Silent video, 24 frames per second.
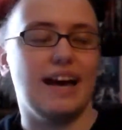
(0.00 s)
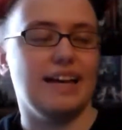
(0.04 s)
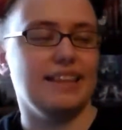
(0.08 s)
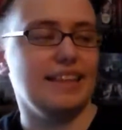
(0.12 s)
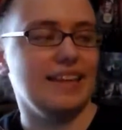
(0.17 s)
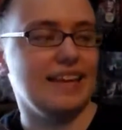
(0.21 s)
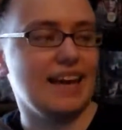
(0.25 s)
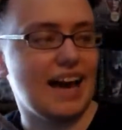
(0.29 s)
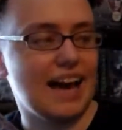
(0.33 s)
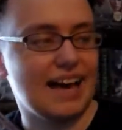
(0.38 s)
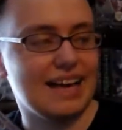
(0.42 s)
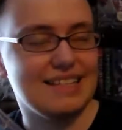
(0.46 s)
I
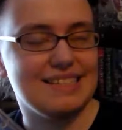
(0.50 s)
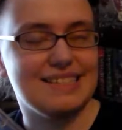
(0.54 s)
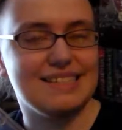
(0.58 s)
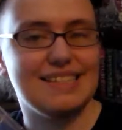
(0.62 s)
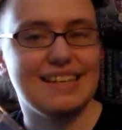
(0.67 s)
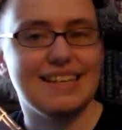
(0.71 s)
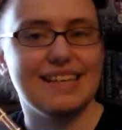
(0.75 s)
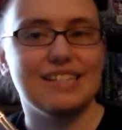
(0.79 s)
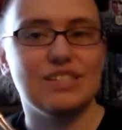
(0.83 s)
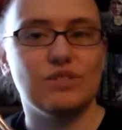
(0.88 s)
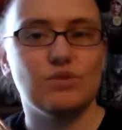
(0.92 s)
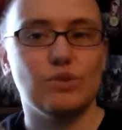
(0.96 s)
think Ice
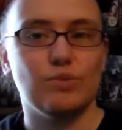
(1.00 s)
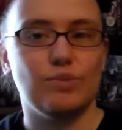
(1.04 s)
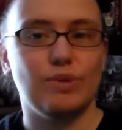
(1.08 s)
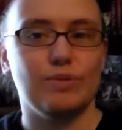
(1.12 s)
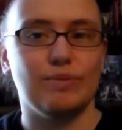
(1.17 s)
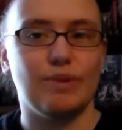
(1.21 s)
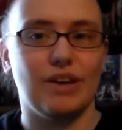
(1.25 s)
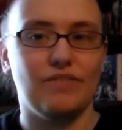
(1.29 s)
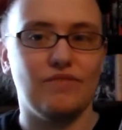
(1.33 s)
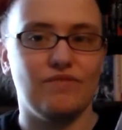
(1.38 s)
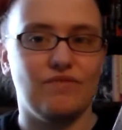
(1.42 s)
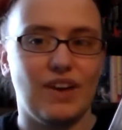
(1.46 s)
Kiss would be
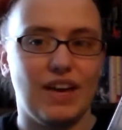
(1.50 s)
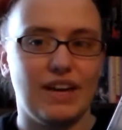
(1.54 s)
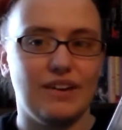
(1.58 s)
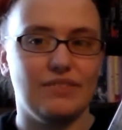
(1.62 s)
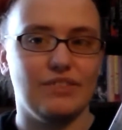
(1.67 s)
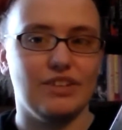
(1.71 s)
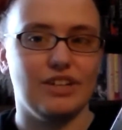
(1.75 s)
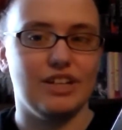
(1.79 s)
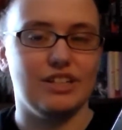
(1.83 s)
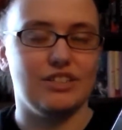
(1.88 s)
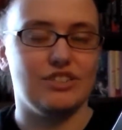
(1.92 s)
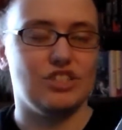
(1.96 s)
my
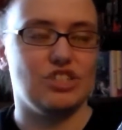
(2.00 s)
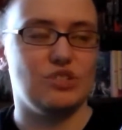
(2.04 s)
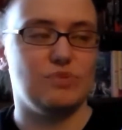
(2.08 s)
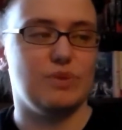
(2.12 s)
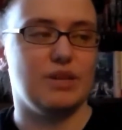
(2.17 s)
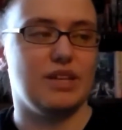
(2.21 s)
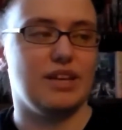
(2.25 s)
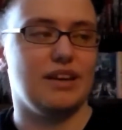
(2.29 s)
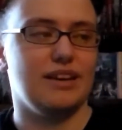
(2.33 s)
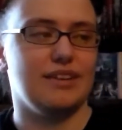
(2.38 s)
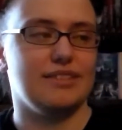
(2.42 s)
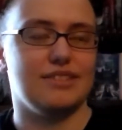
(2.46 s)
favorite just
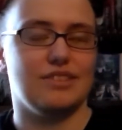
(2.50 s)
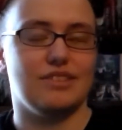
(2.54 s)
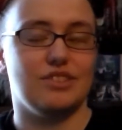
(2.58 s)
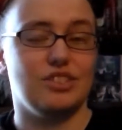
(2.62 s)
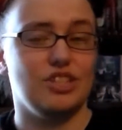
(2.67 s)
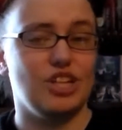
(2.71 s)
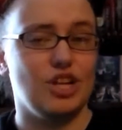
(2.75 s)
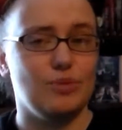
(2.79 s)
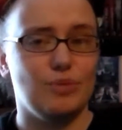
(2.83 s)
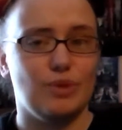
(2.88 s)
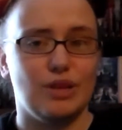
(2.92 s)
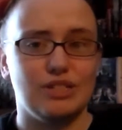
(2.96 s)
because of the
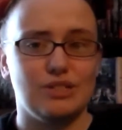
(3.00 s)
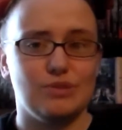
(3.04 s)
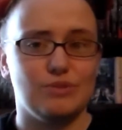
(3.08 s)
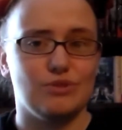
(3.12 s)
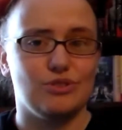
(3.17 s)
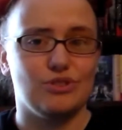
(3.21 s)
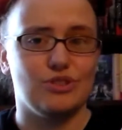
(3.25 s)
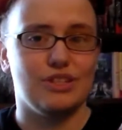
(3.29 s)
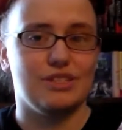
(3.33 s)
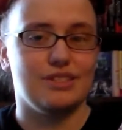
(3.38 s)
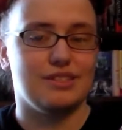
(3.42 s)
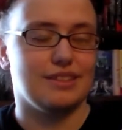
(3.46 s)
cherry
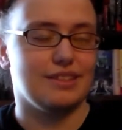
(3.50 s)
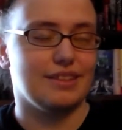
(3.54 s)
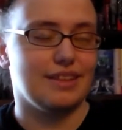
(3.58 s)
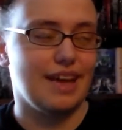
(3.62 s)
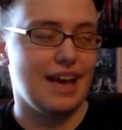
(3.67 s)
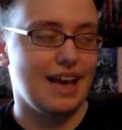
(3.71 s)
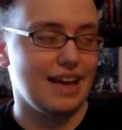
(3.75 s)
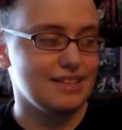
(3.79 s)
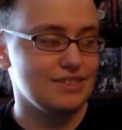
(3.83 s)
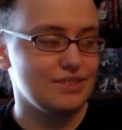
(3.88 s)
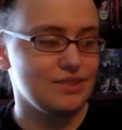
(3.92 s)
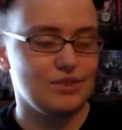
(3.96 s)
blossom trees and the
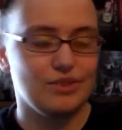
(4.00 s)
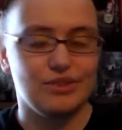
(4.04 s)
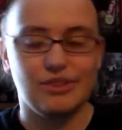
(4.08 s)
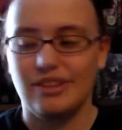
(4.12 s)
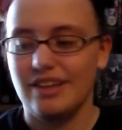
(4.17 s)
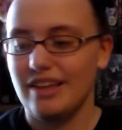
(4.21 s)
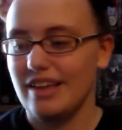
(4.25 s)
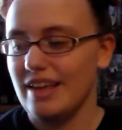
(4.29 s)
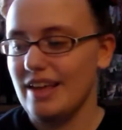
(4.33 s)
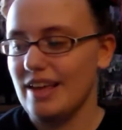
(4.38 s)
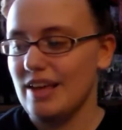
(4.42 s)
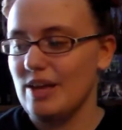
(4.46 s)
castle.